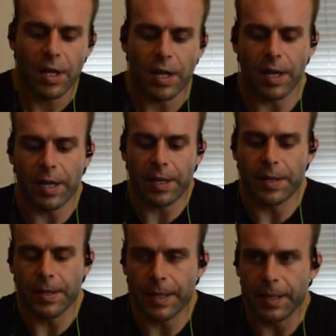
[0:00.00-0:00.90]

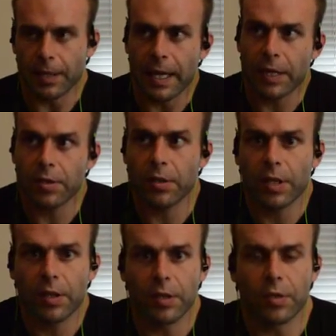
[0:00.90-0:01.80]
And lastly,
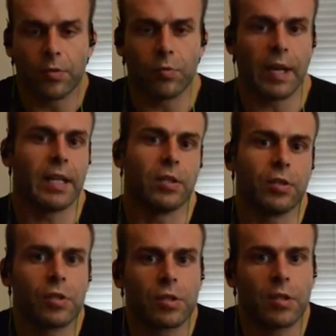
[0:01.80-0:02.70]
the
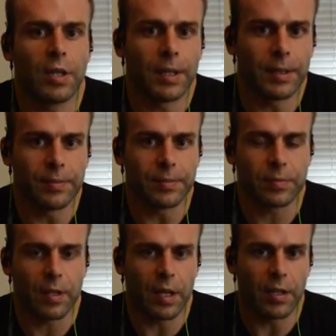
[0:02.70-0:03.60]
range
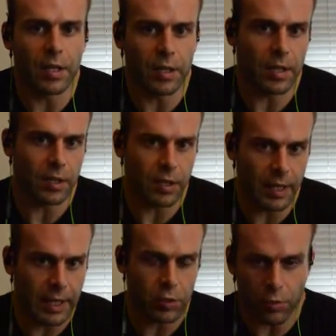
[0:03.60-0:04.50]
and the
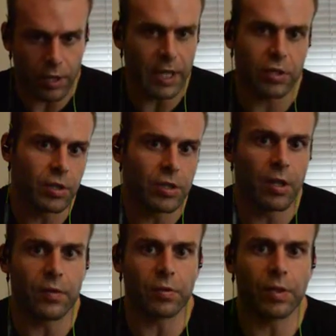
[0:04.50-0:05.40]
actual connection
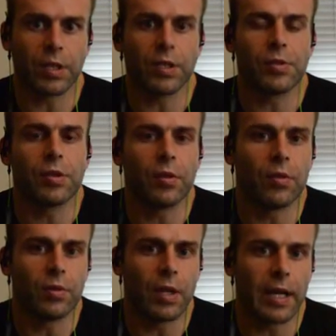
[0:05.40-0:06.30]
itself is really good. So
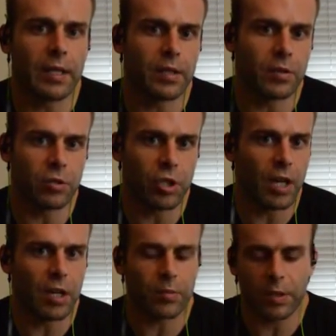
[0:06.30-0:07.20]
I can
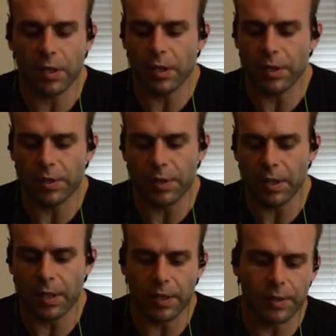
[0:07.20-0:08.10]
jog with these,
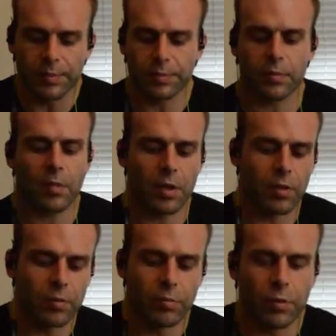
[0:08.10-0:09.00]

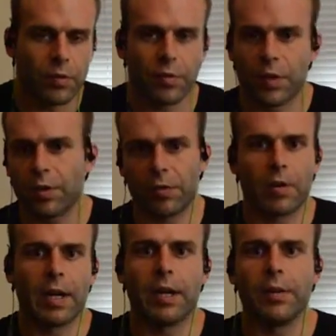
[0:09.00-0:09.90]
move the phone
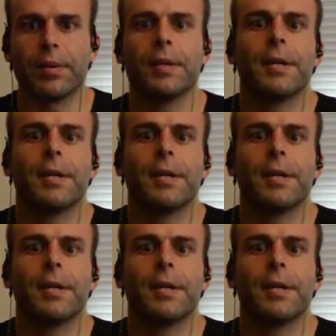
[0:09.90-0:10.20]
around,